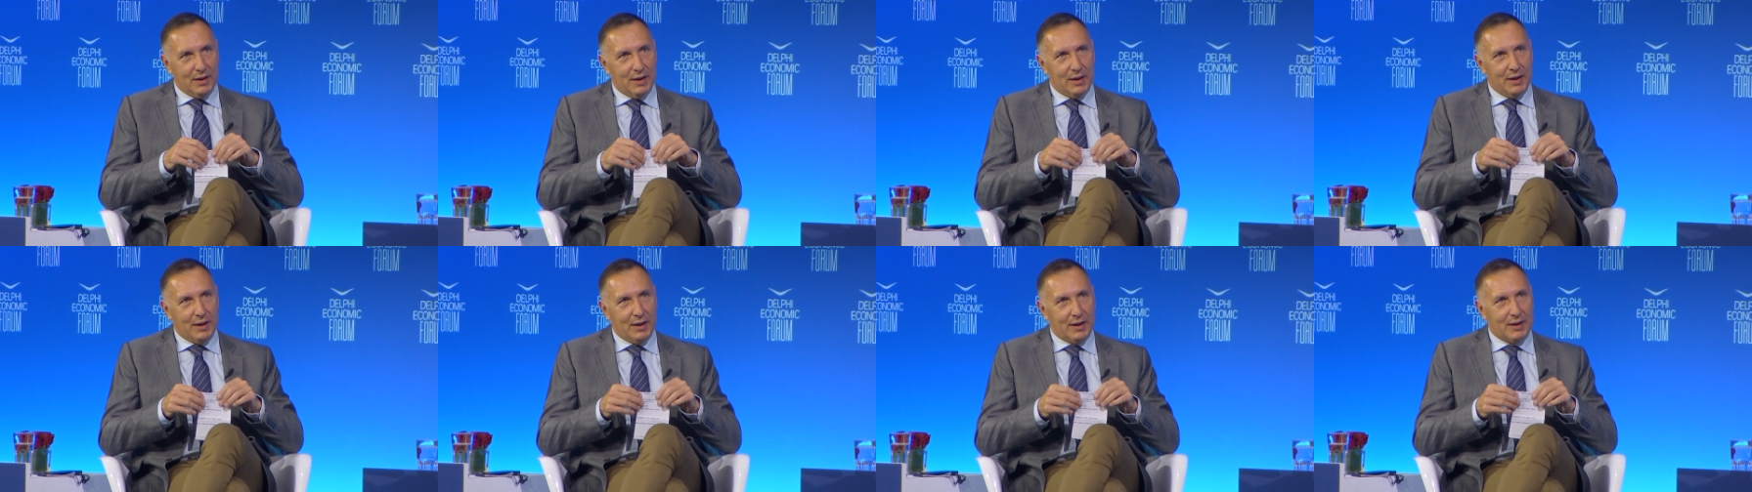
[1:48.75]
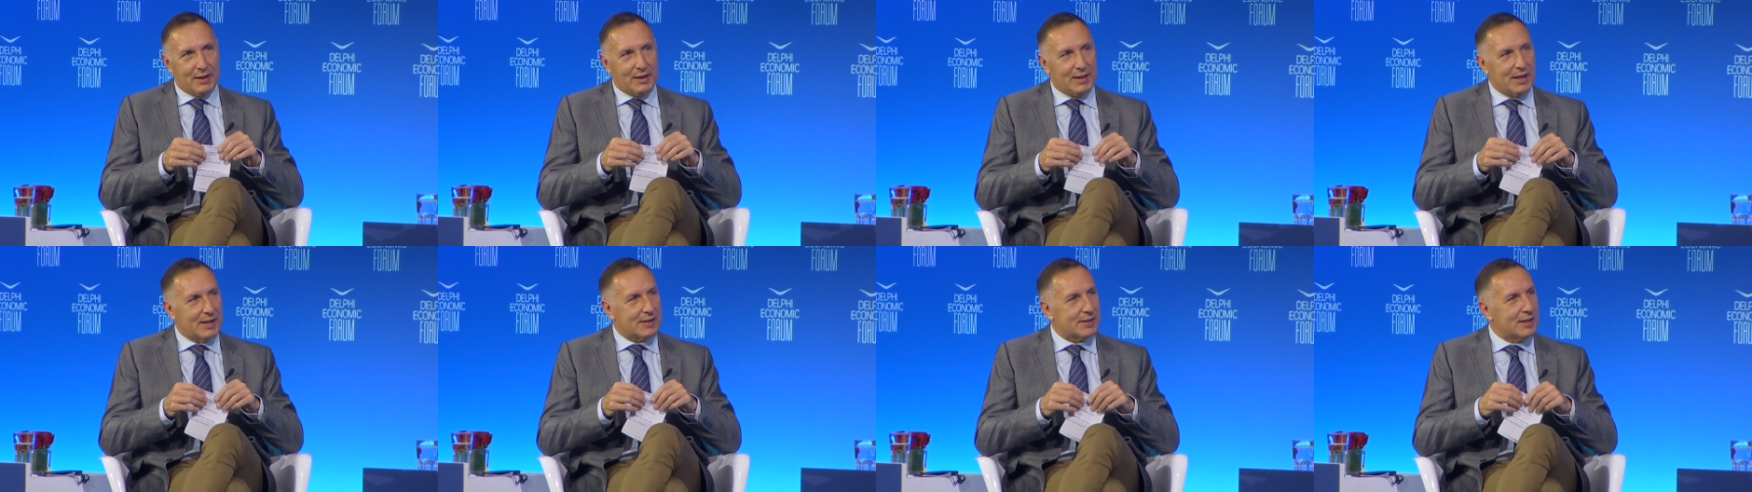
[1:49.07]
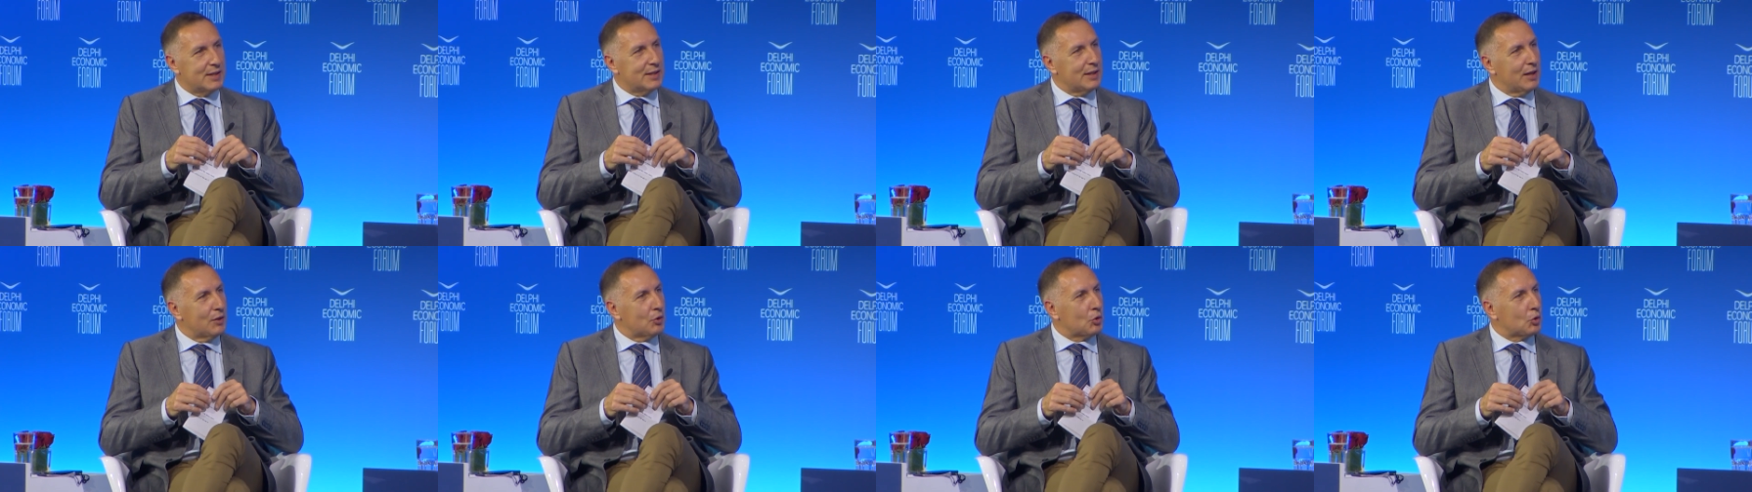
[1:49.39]
Uh,
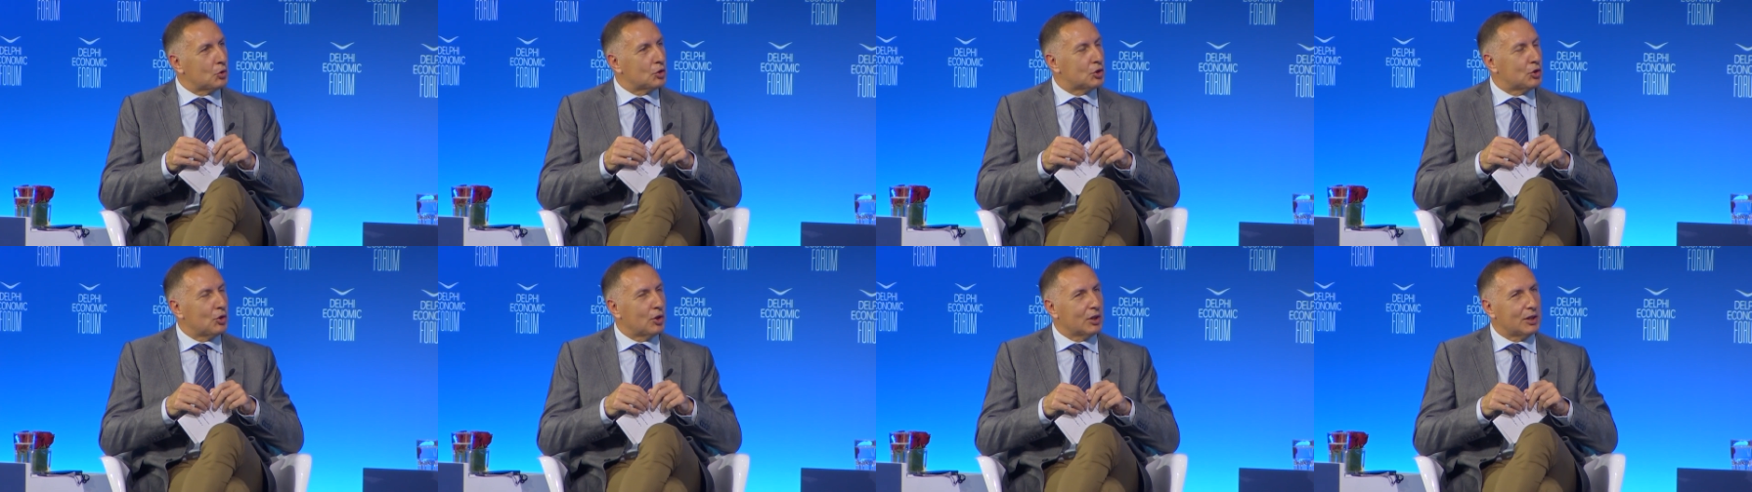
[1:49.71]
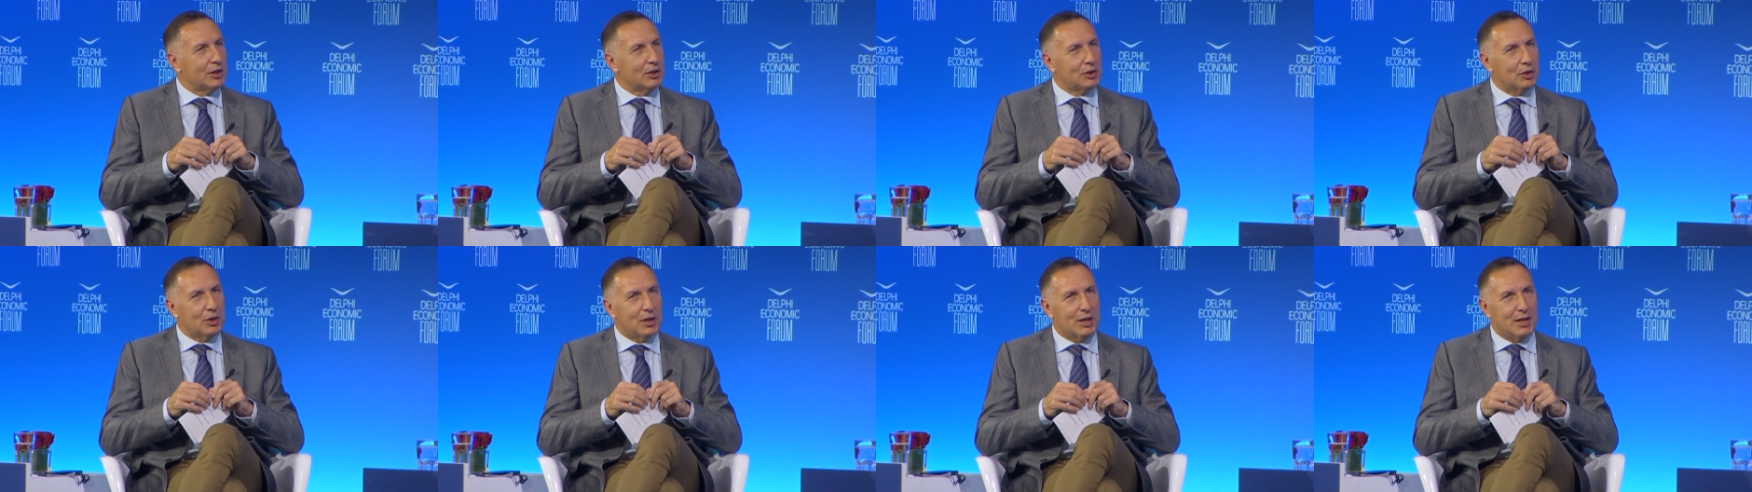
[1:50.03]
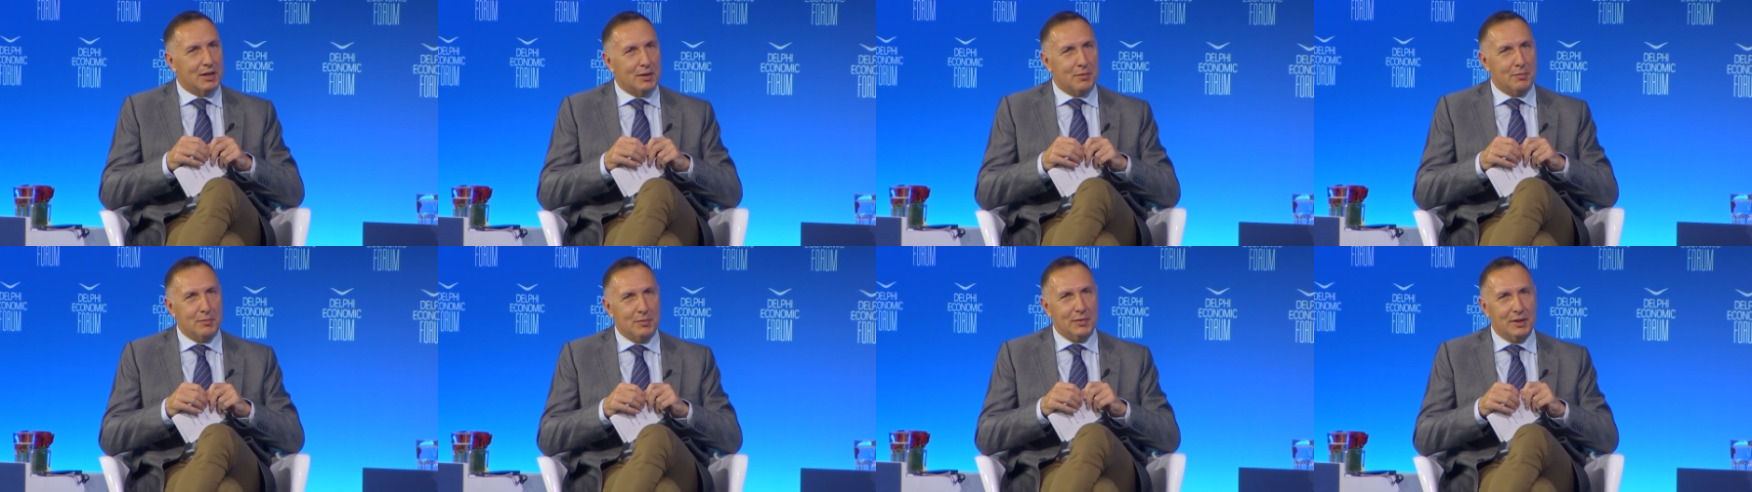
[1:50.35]
yesterday I was talking to
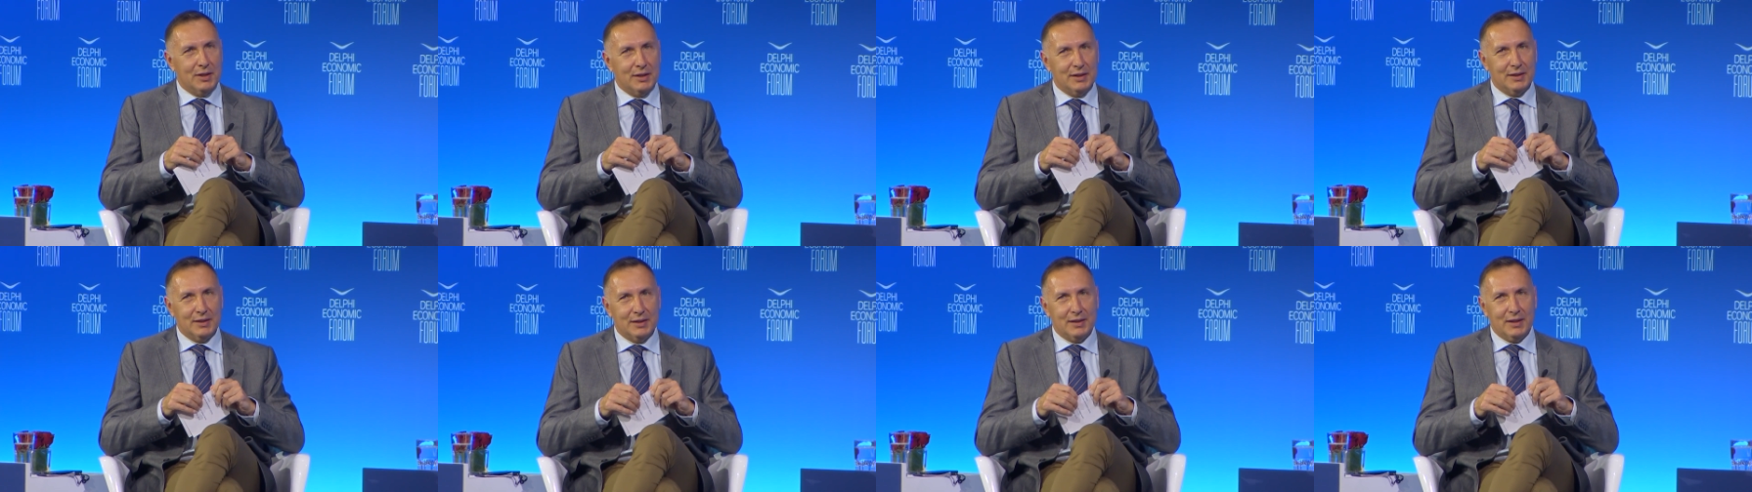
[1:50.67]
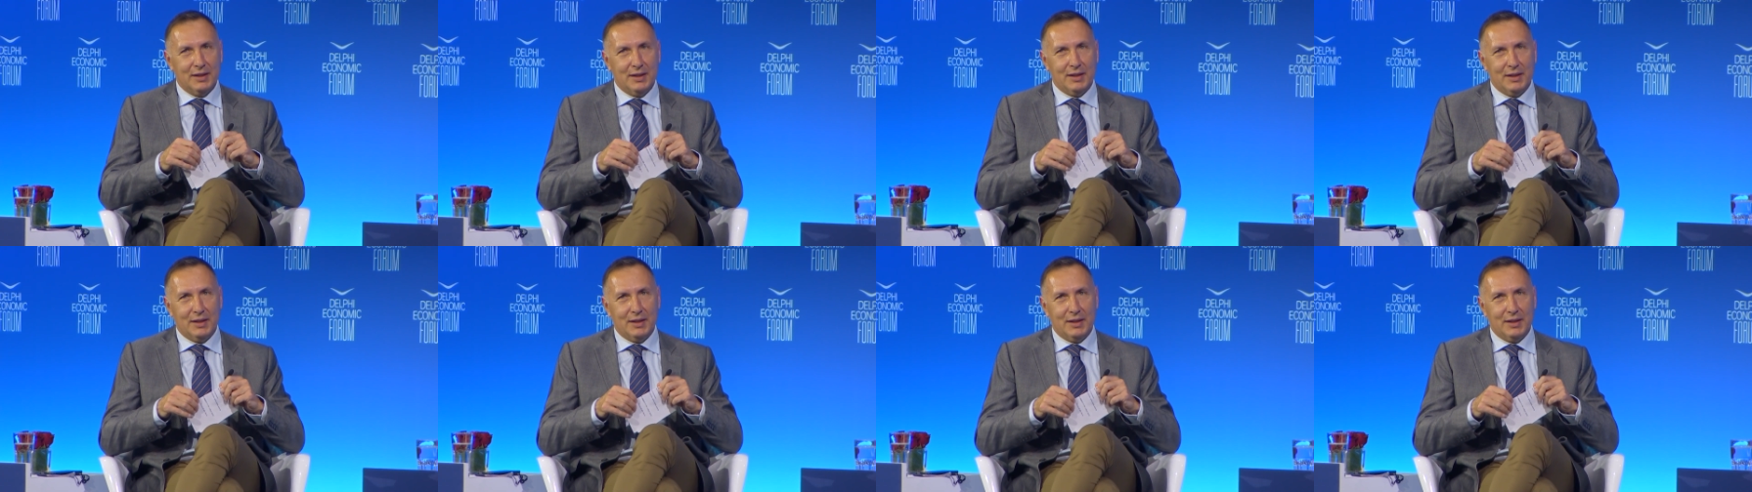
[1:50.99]
him, and